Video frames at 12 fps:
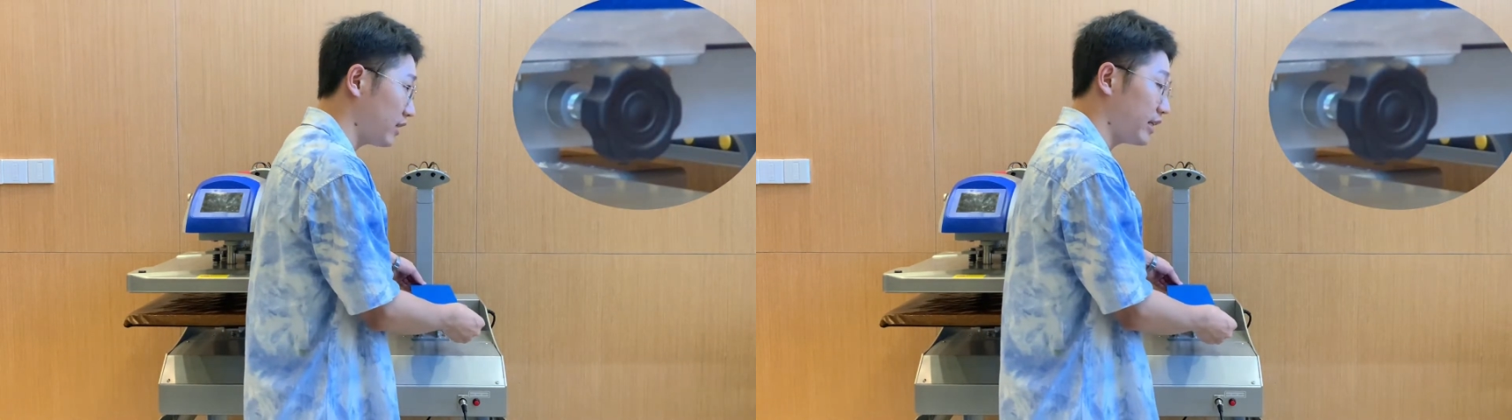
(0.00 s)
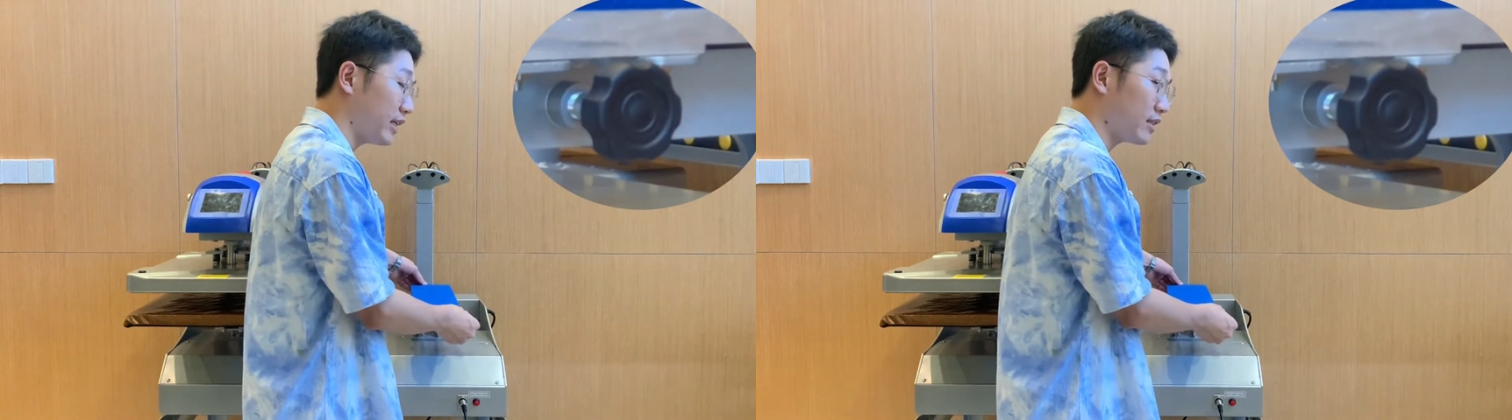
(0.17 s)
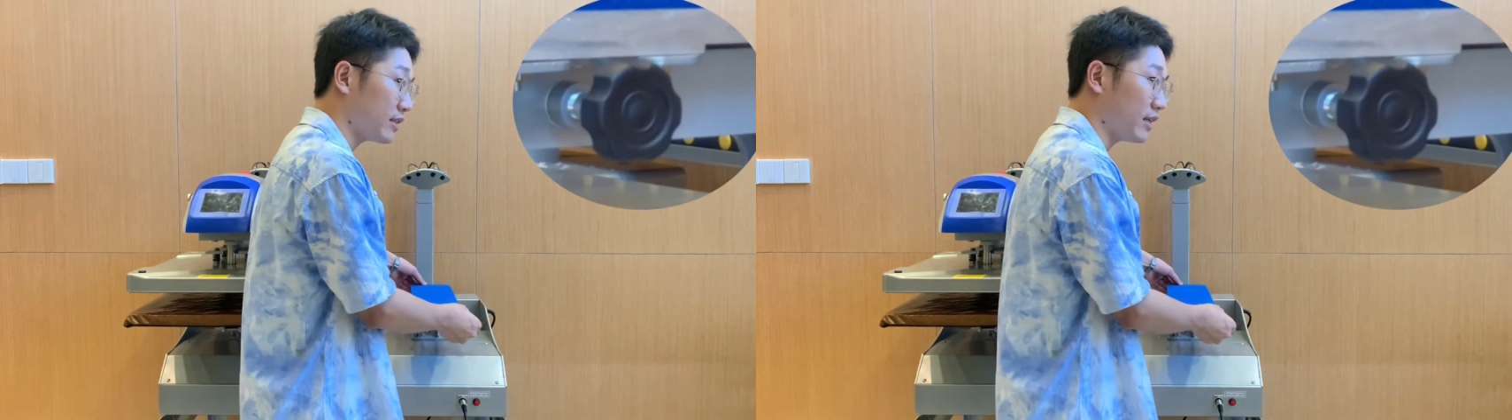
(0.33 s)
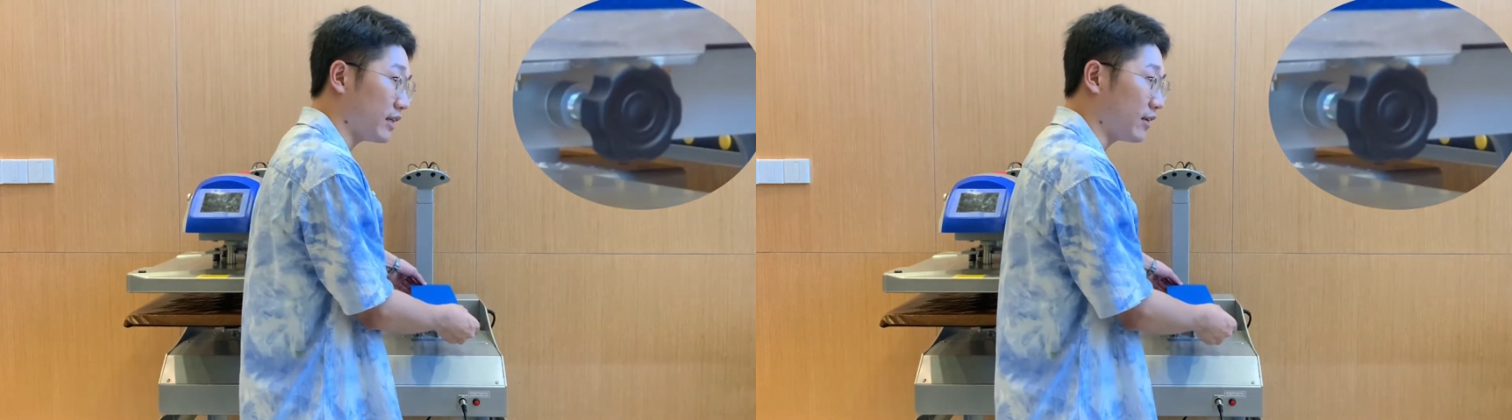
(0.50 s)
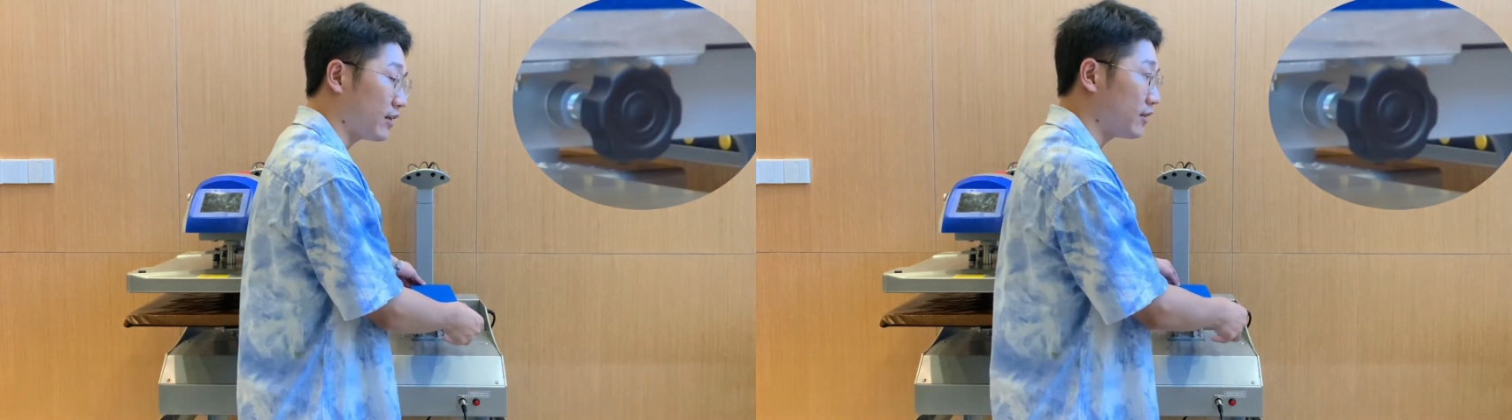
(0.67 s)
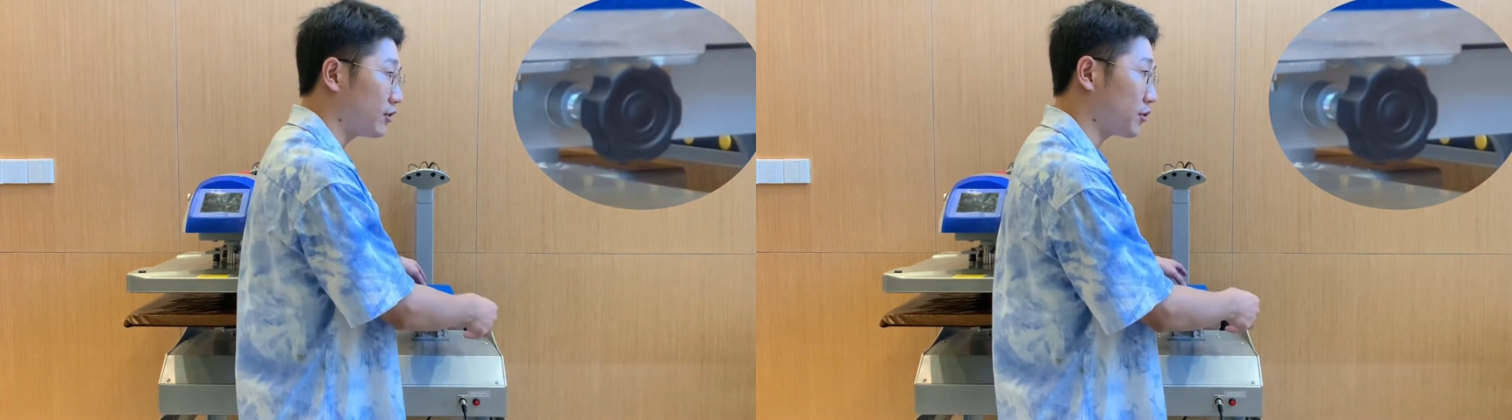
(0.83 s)
easily
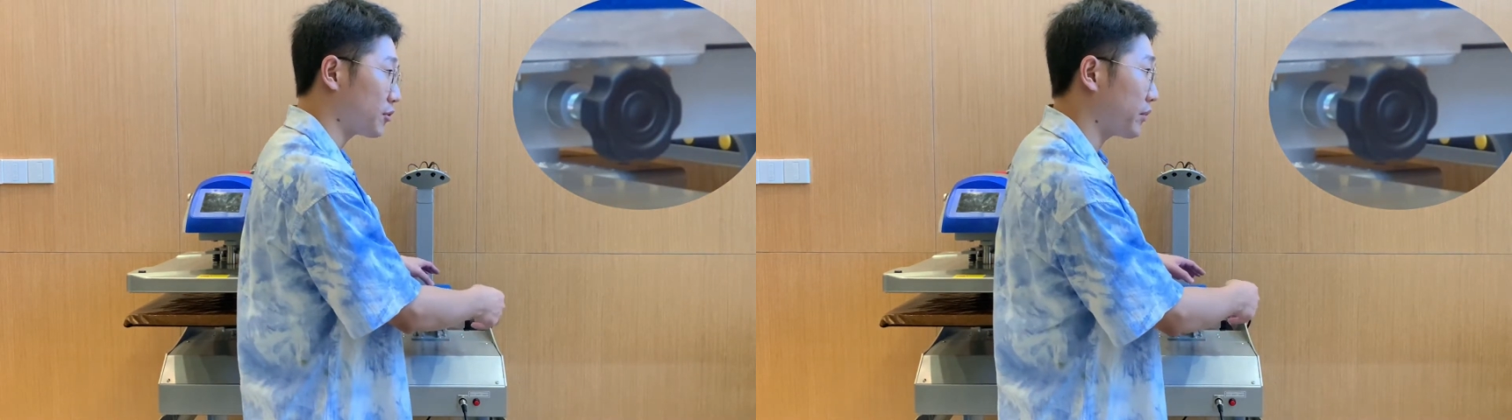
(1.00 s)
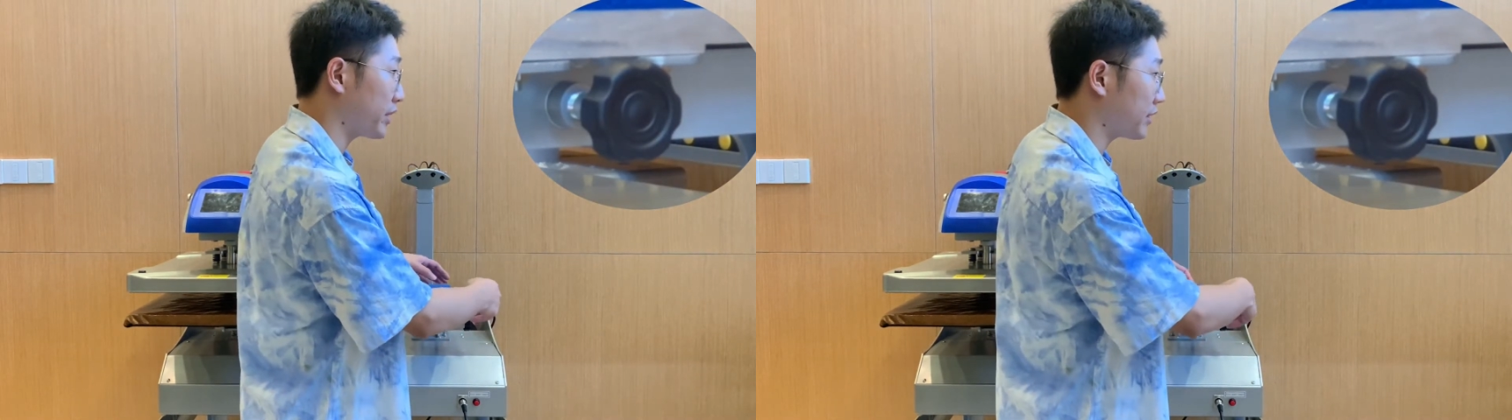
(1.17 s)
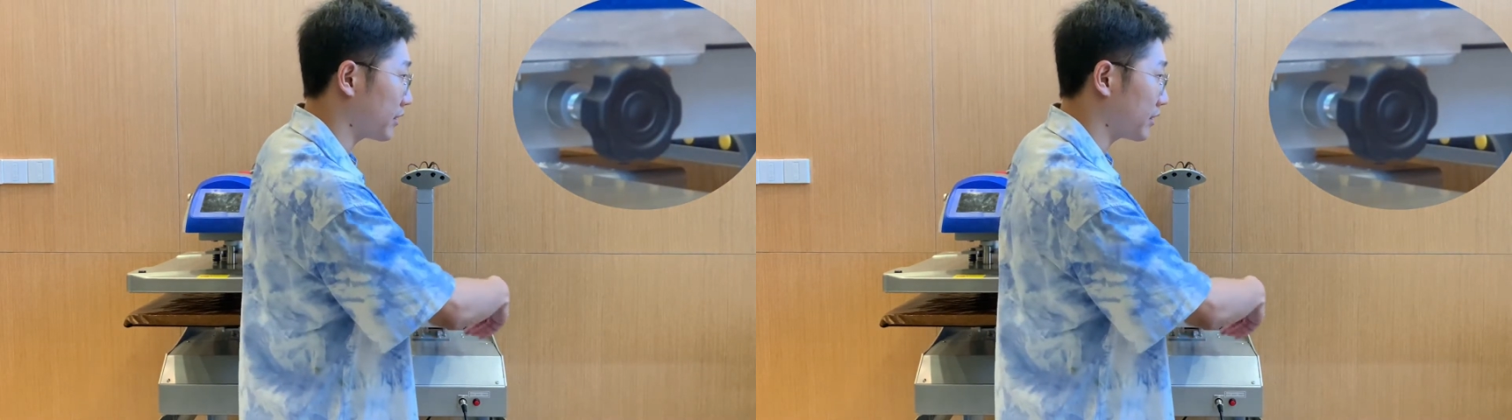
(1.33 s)
during